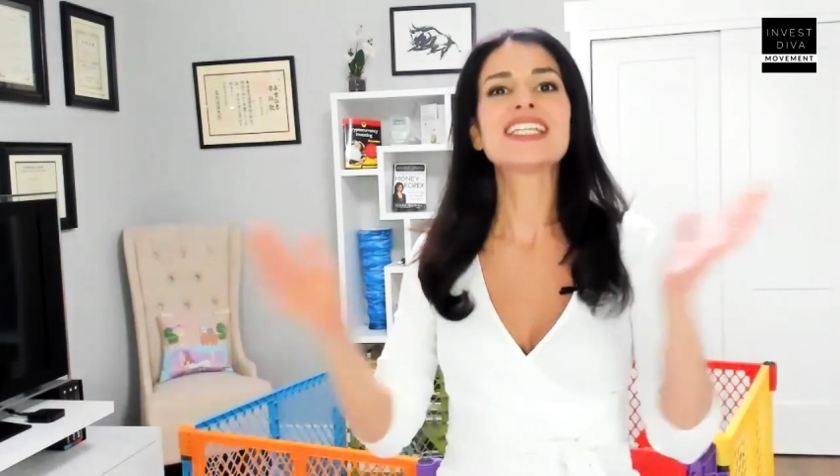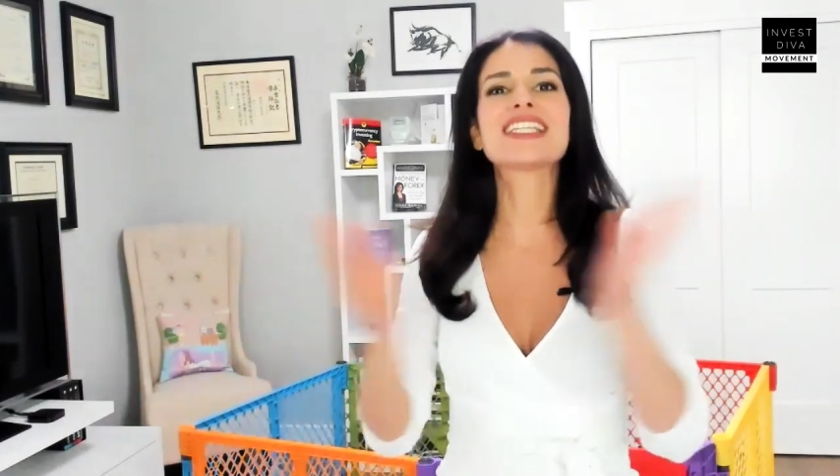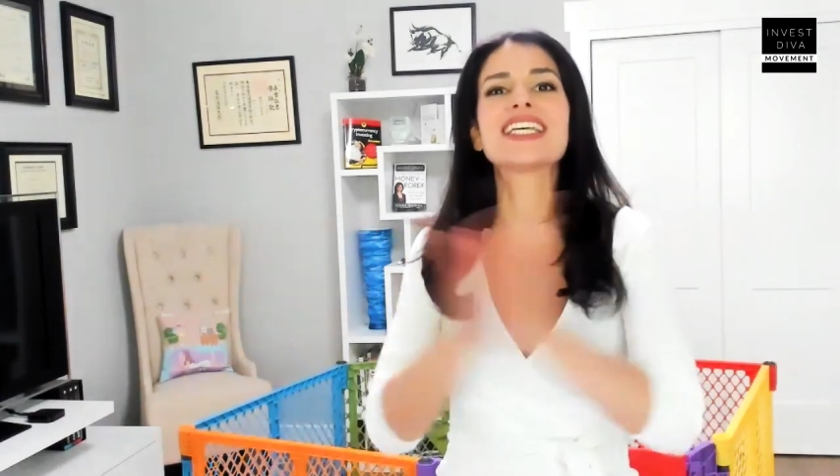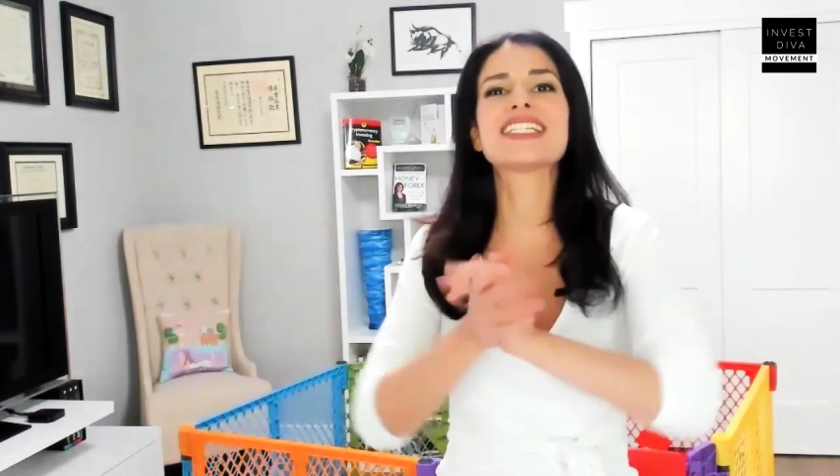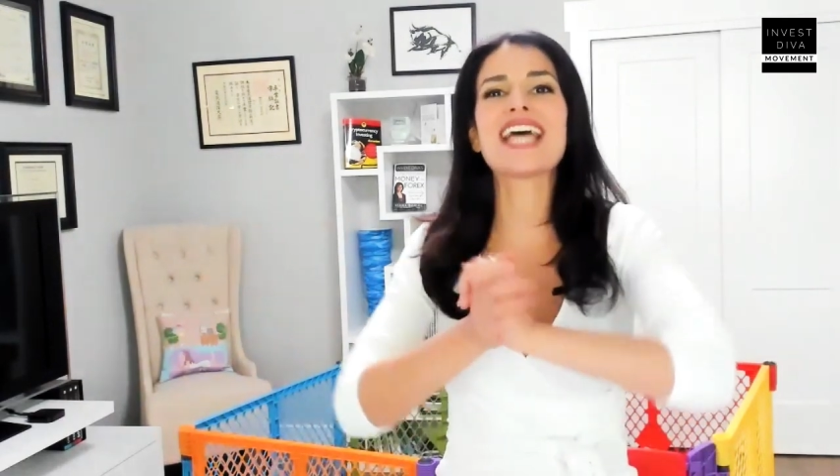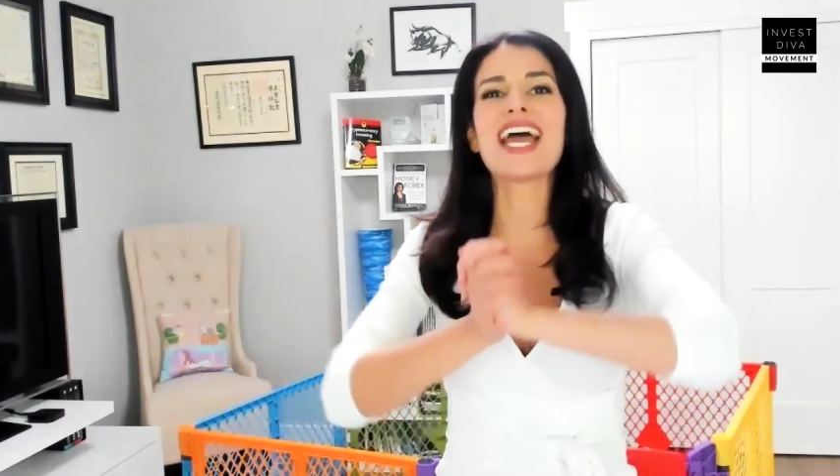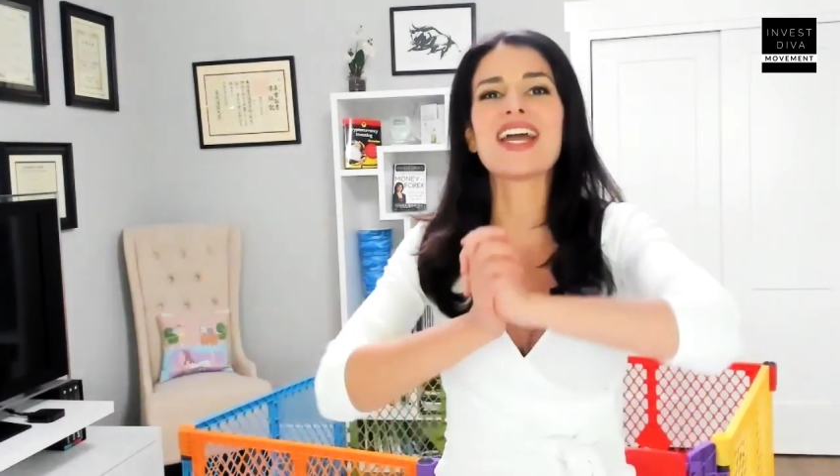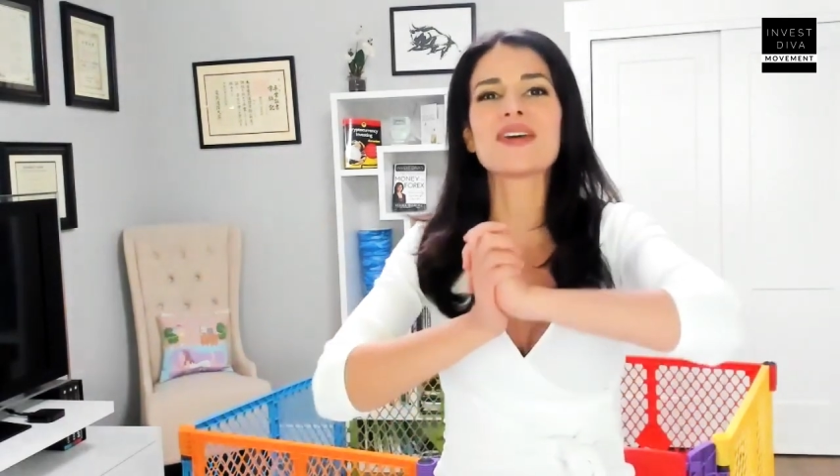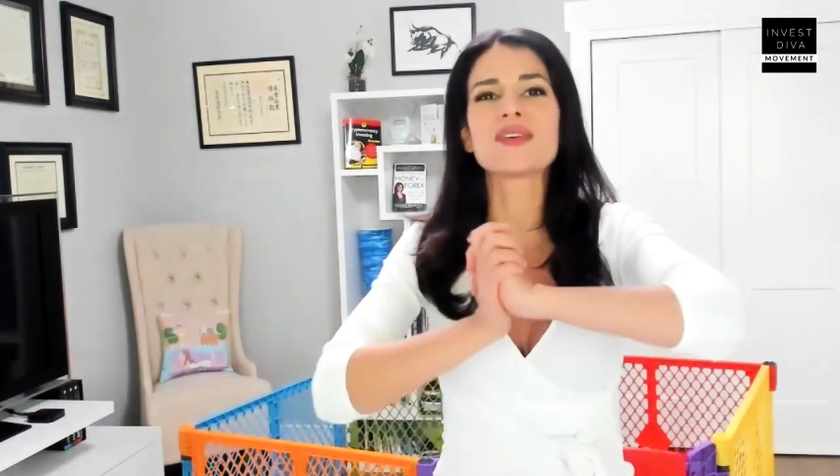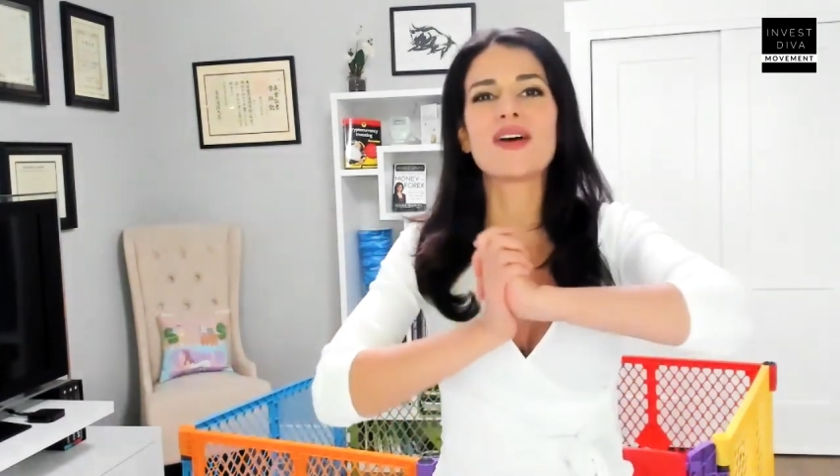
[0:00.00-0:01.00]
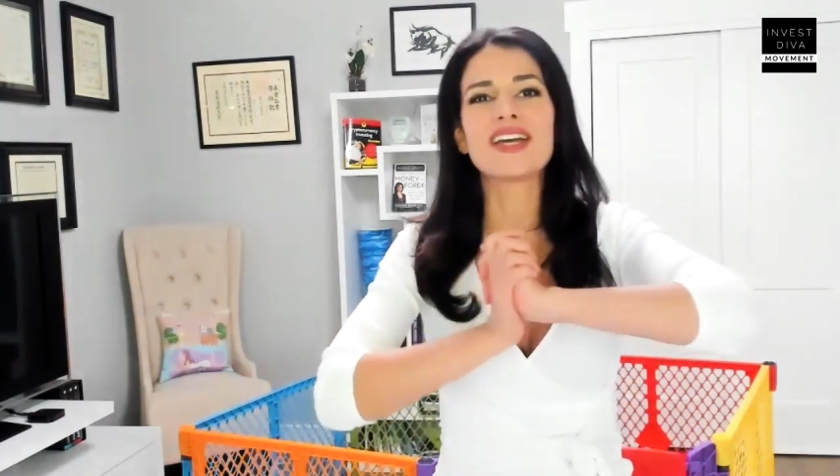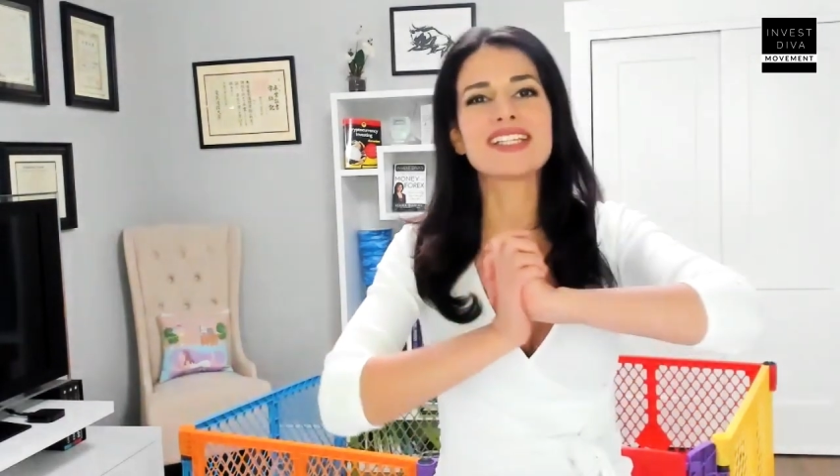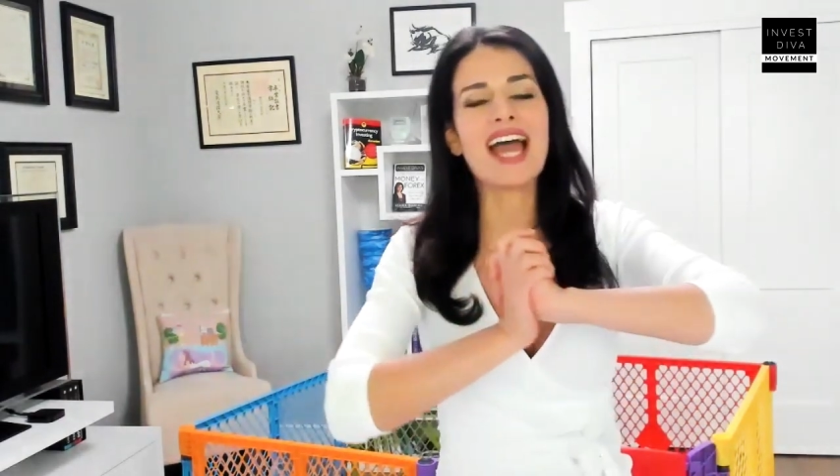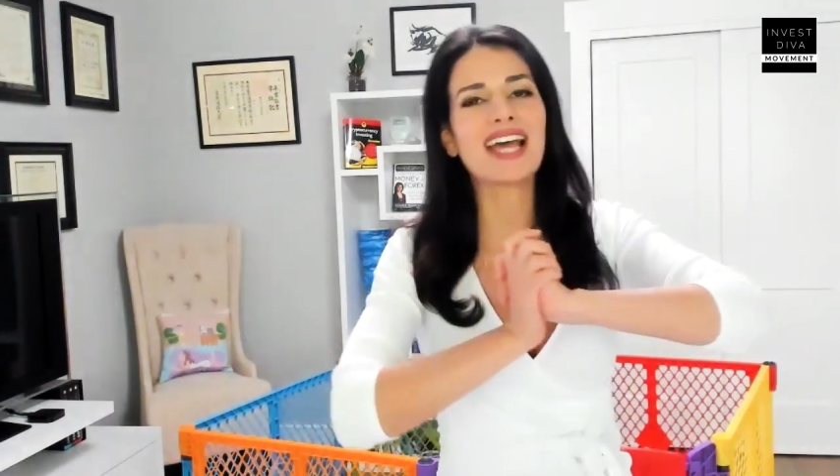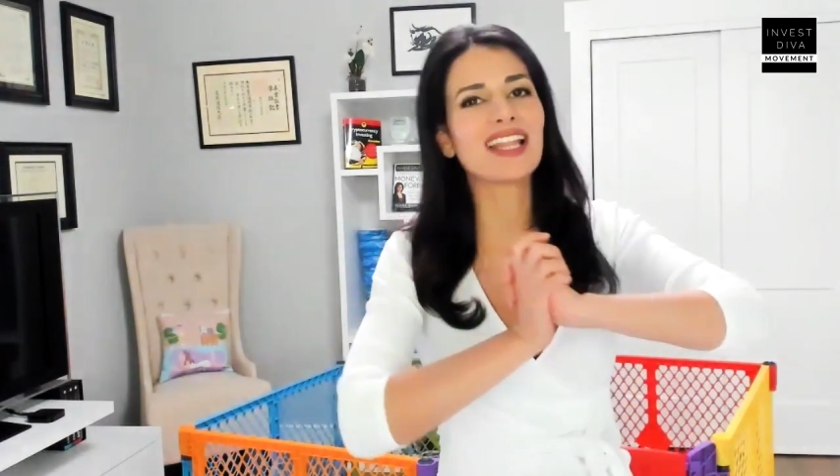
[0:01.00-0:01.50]
Today, I'm going
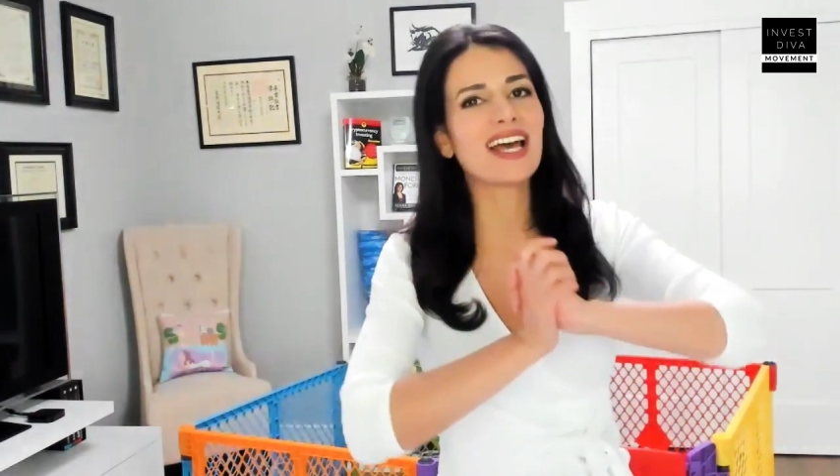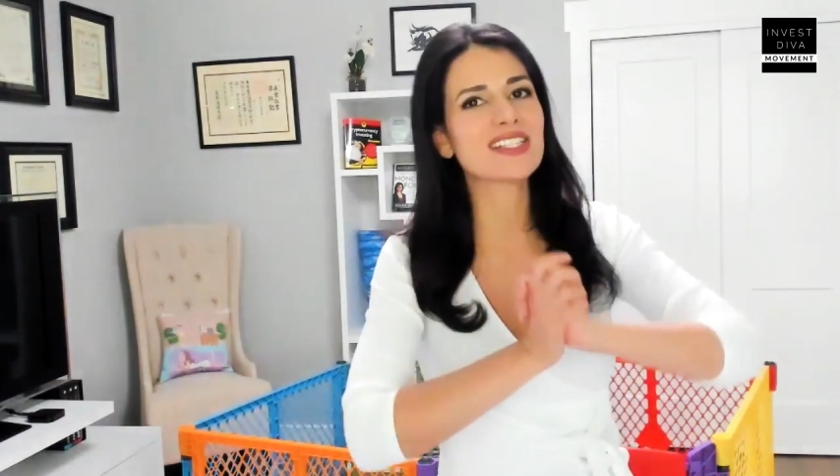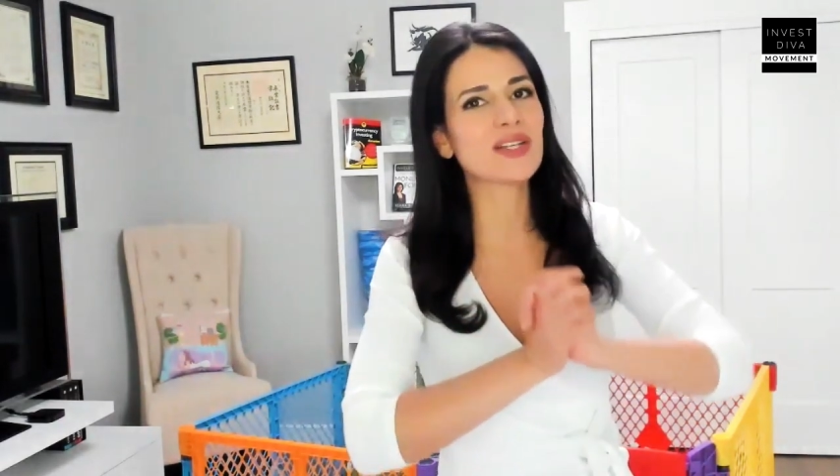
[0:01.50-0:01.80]
to analyze